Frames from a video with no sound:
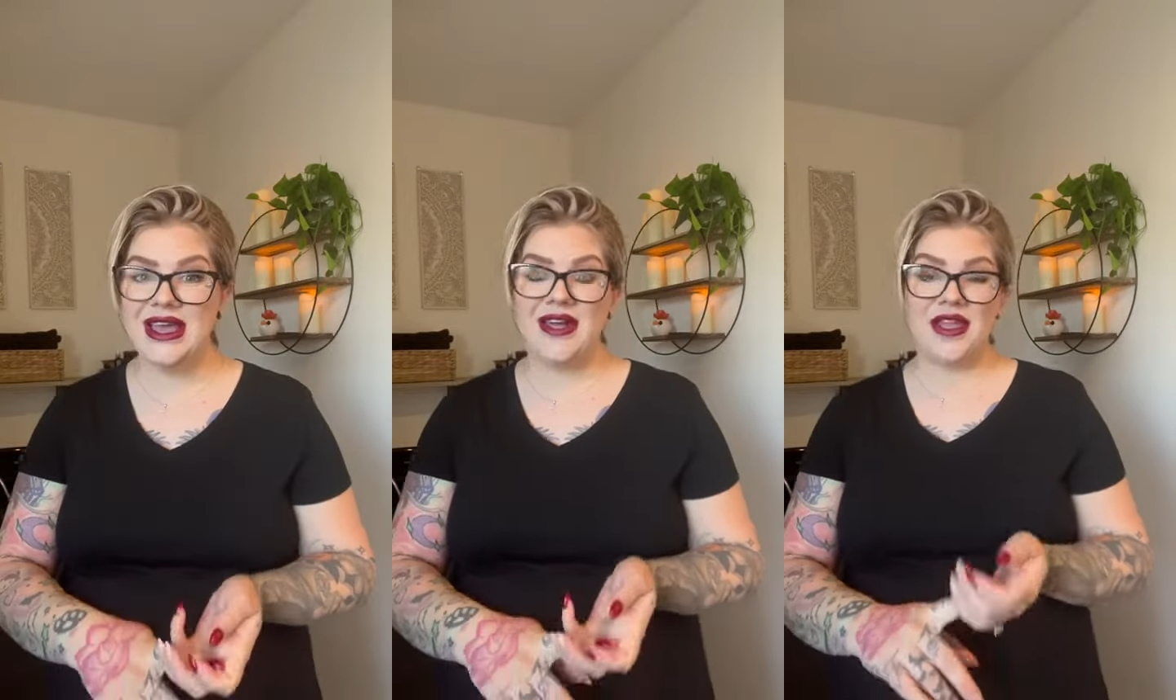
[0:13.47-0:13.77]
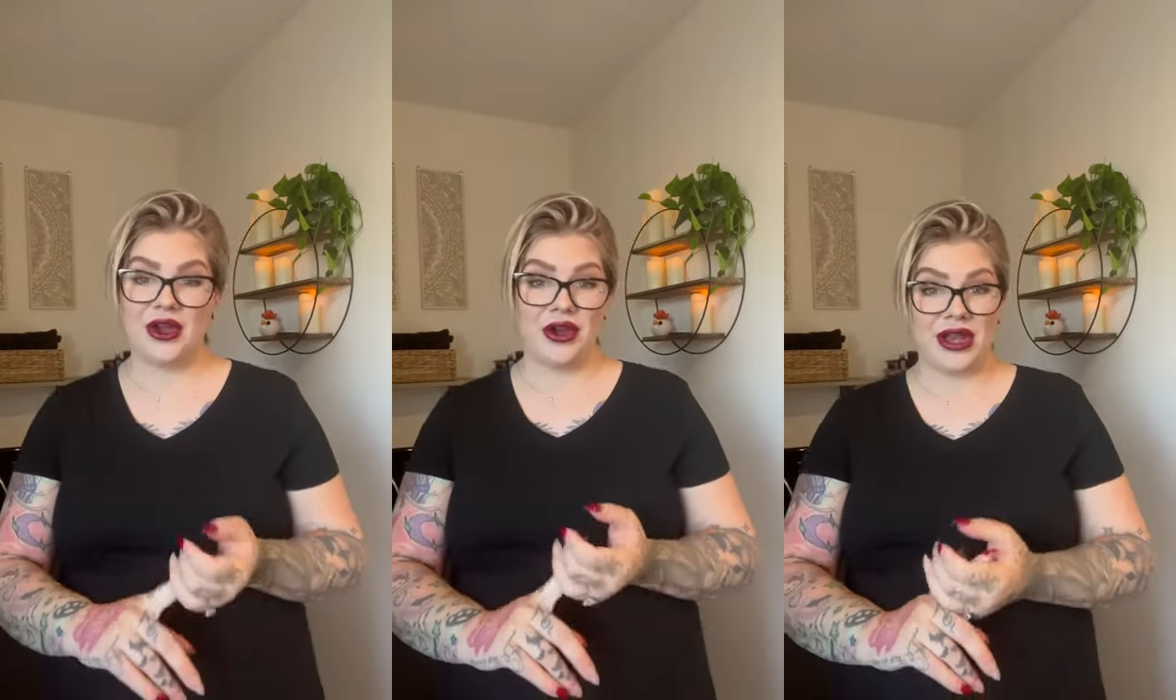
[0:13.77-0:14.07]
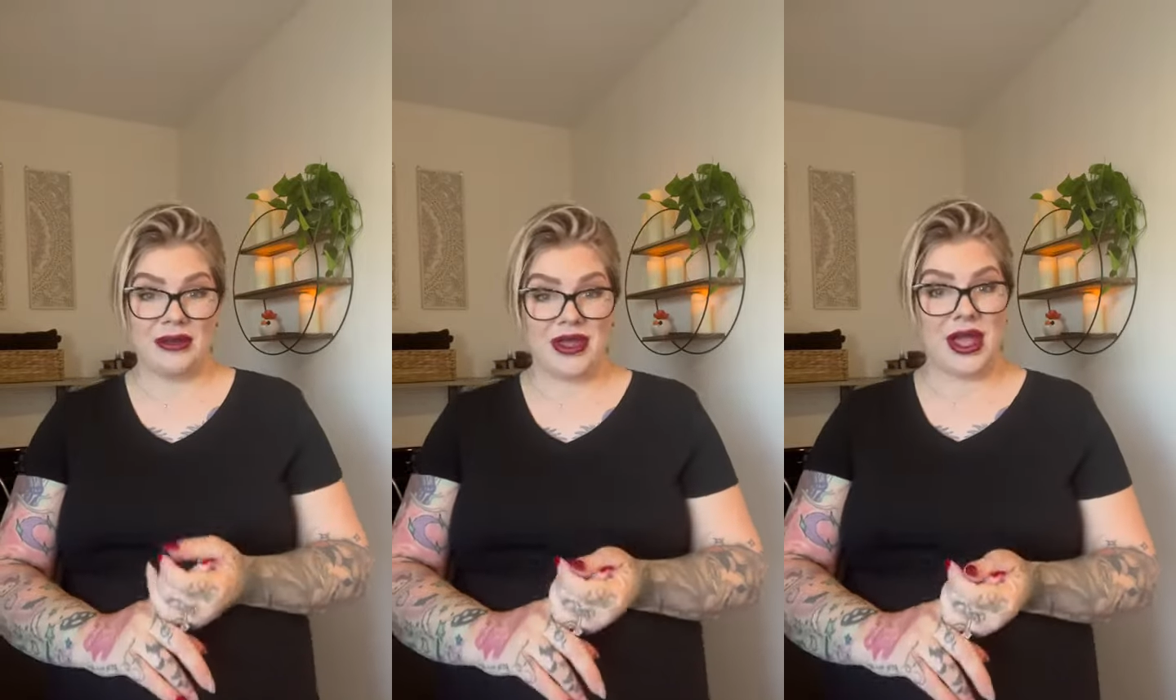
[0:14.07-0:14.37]
that are
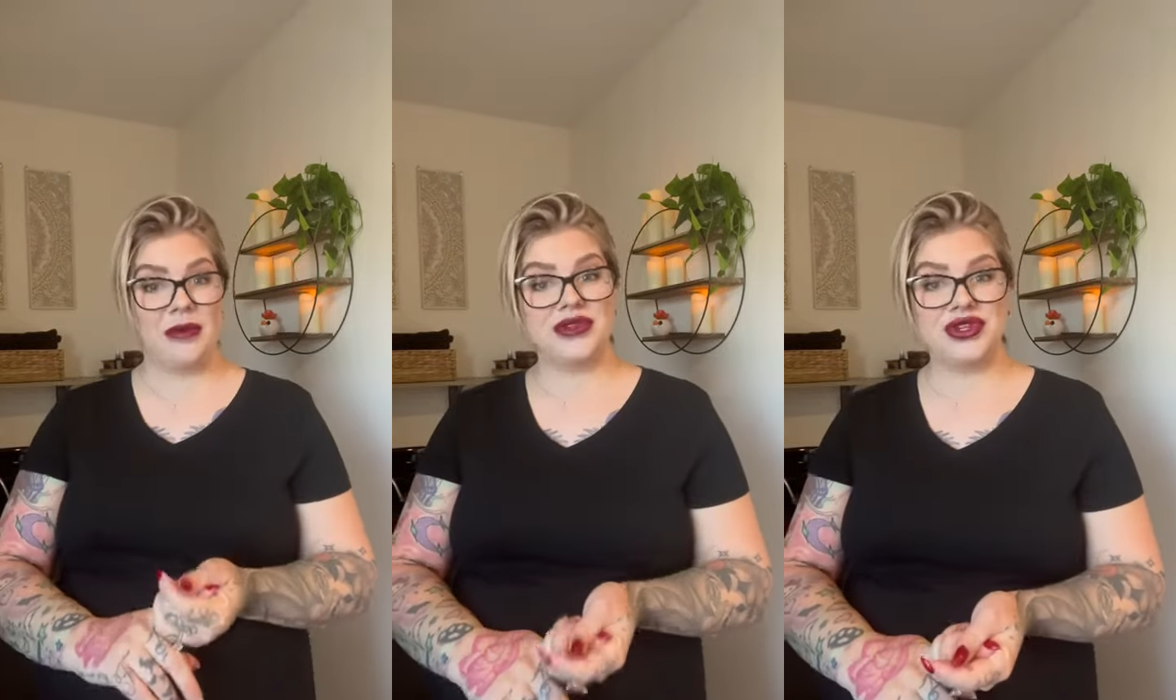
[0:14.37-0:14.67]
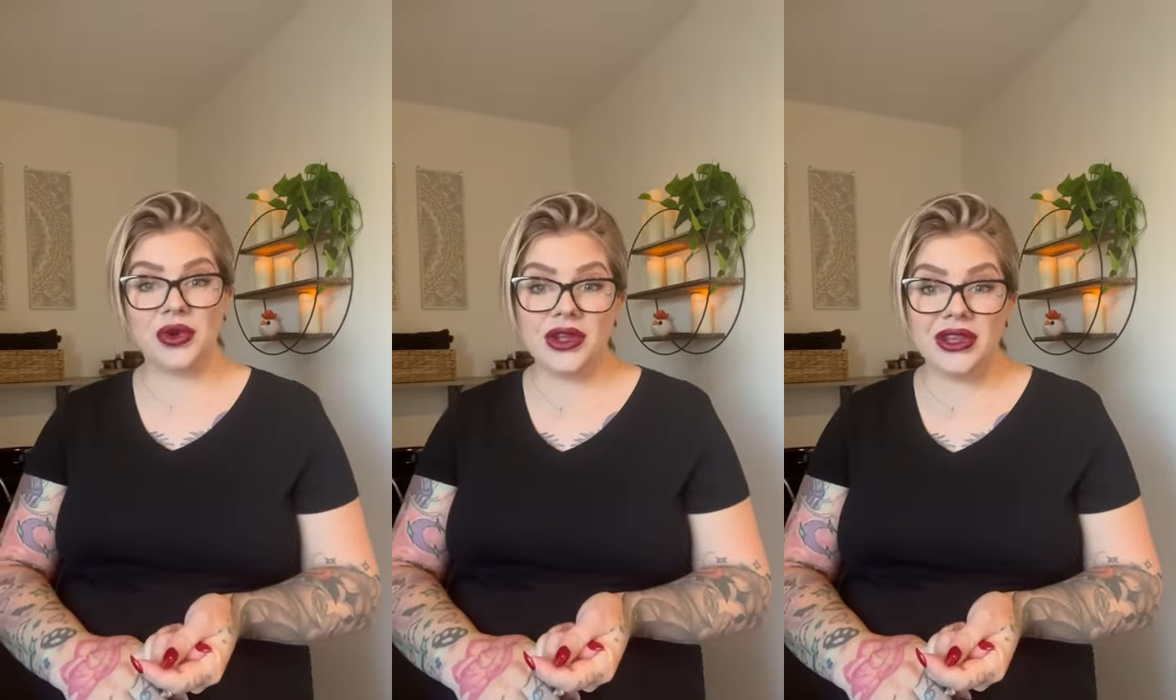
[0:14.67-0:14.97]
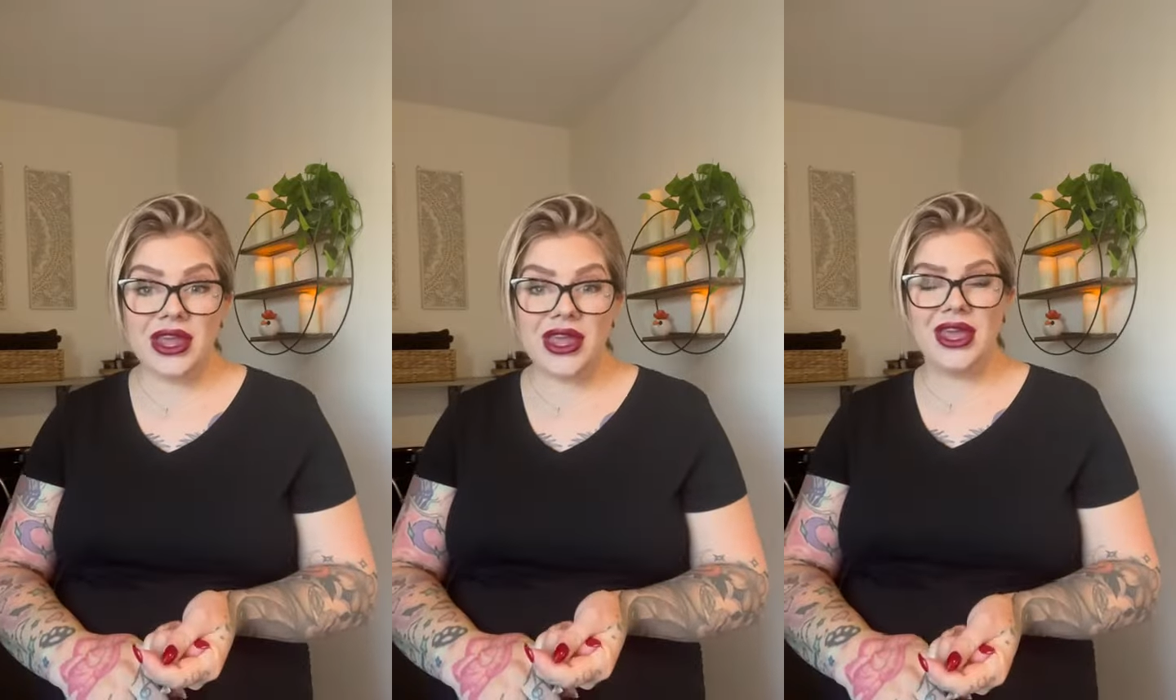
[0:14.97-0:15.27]
gonna be up
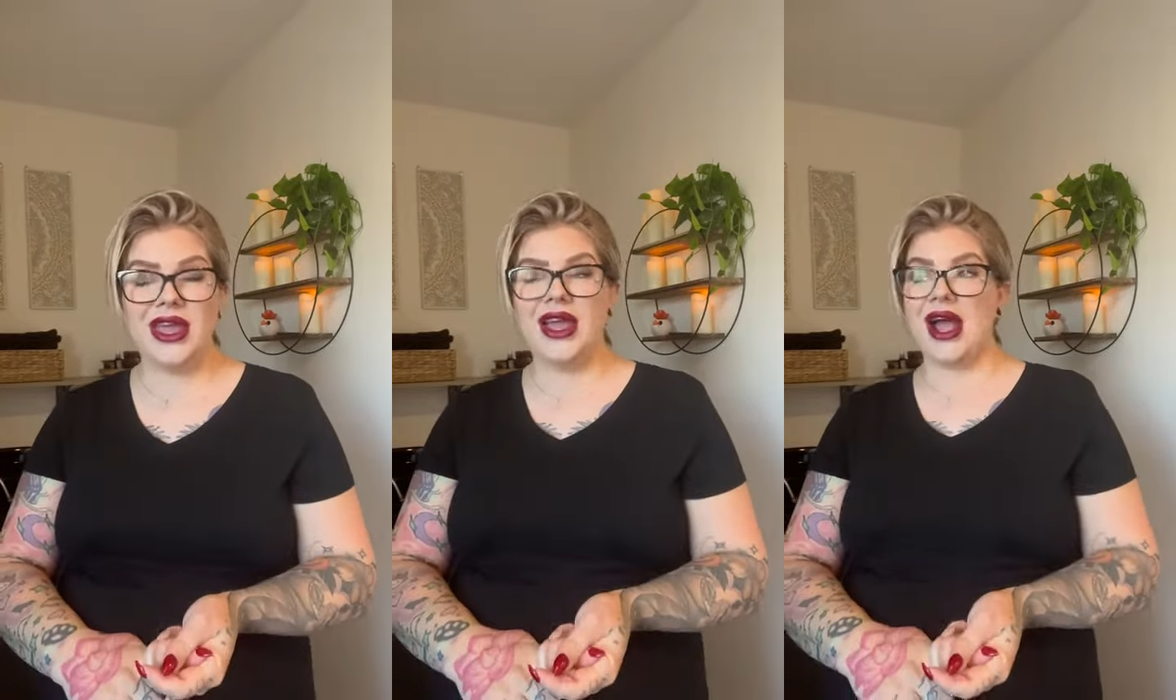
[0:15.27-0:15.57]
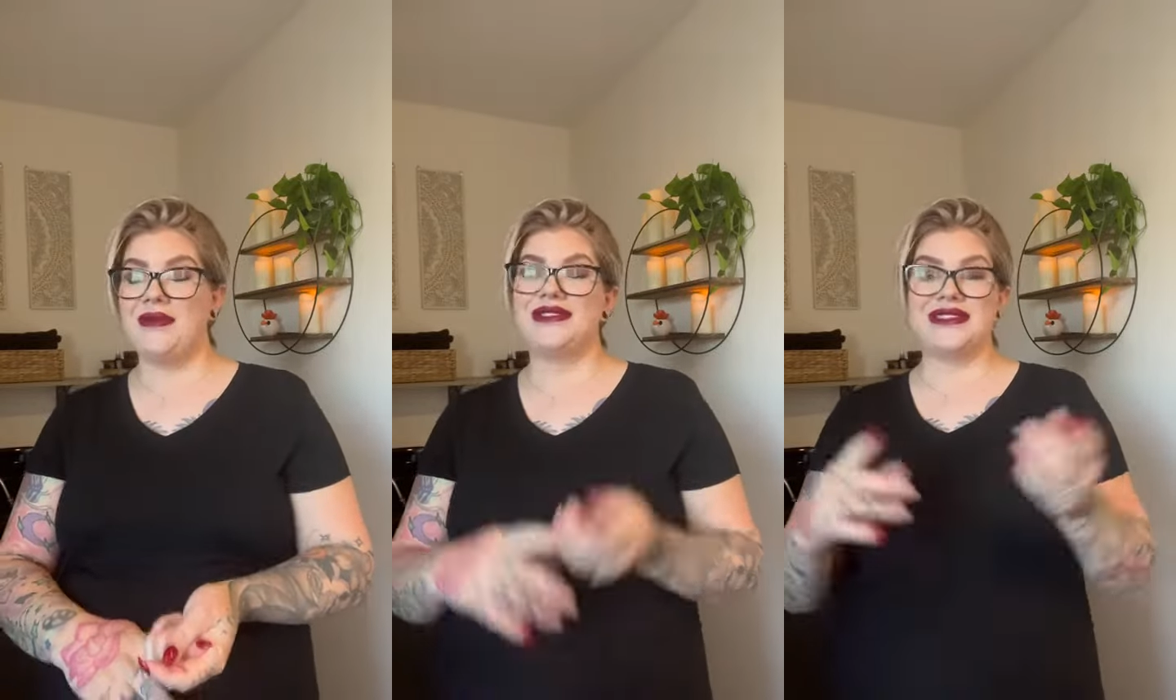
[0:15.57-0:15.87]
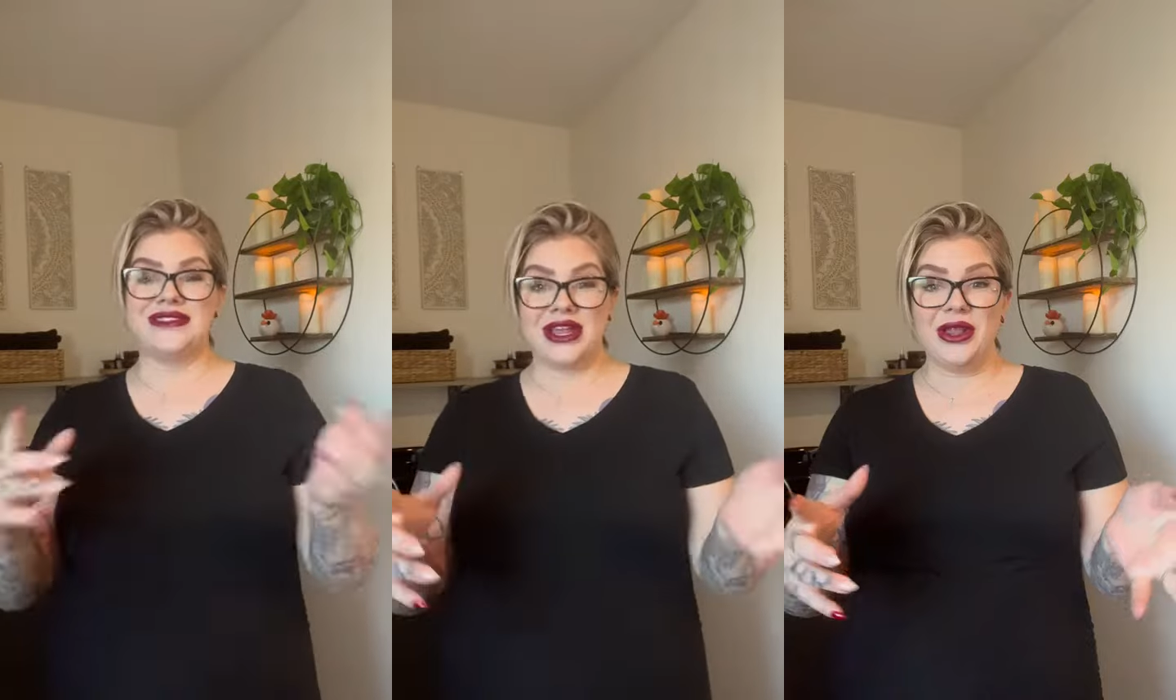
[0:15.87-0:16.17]
shortly. To
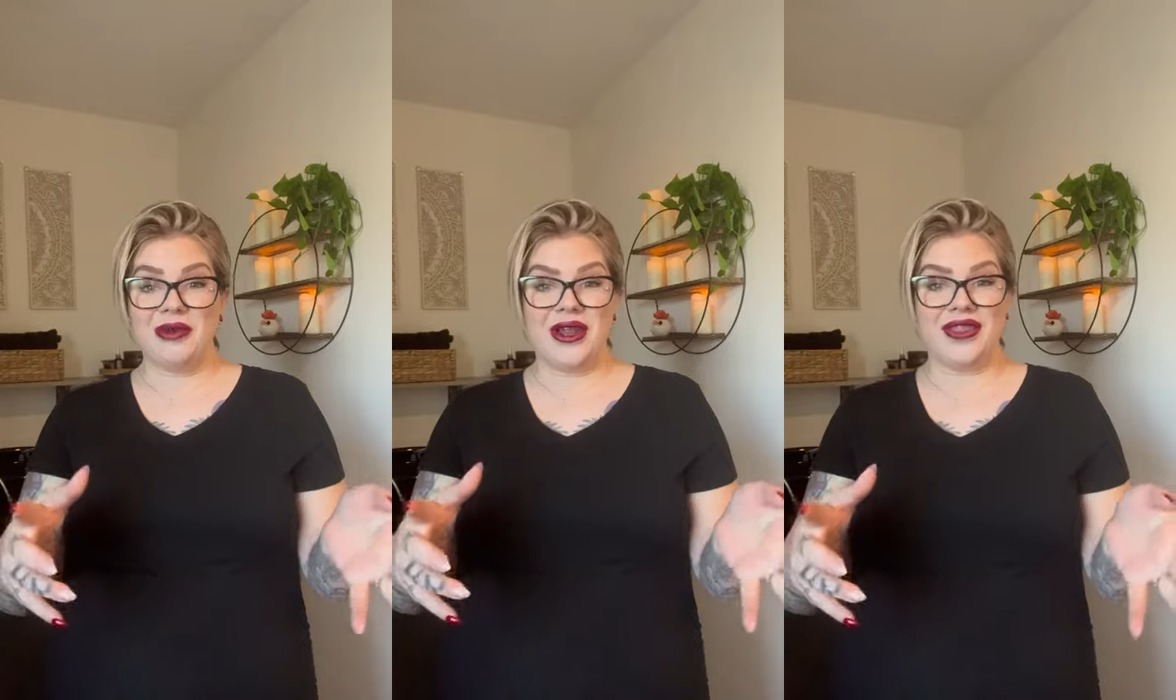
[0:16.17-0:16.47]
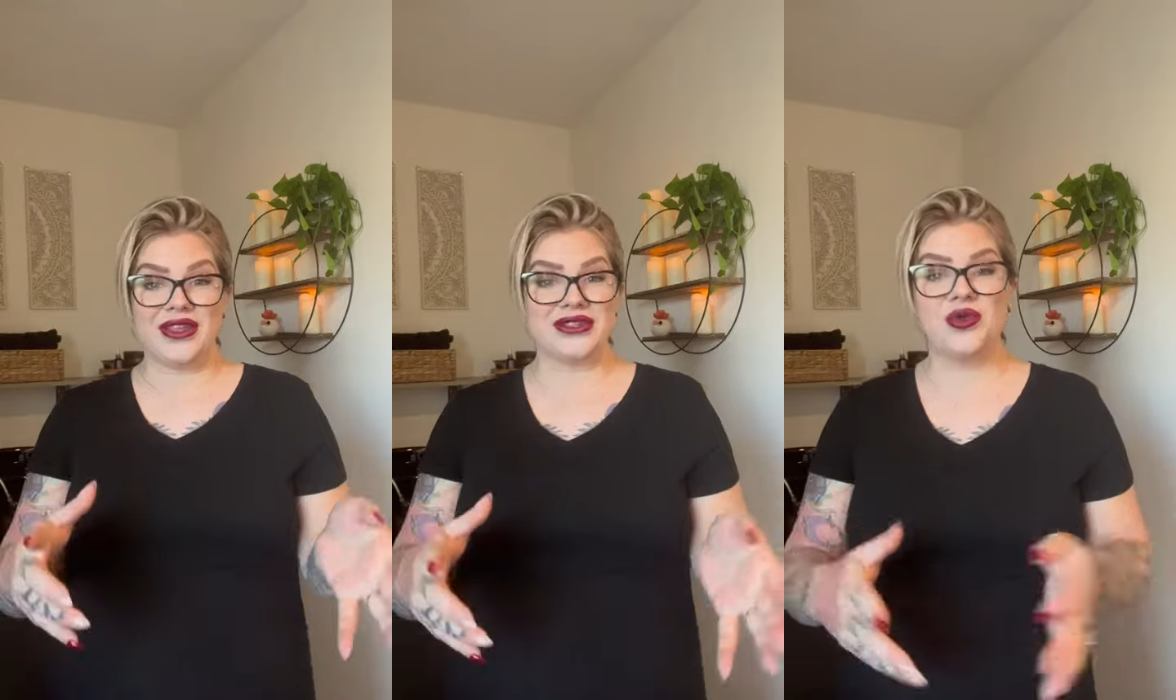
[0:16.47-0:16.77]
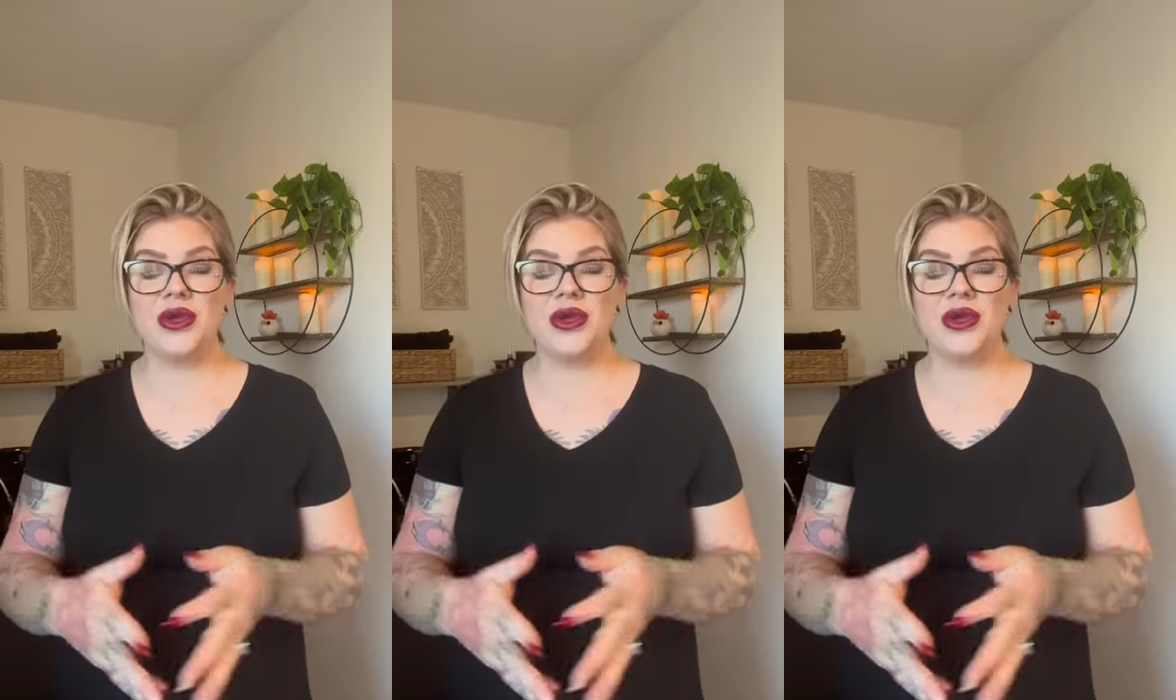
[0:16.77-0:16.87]
celebrate this,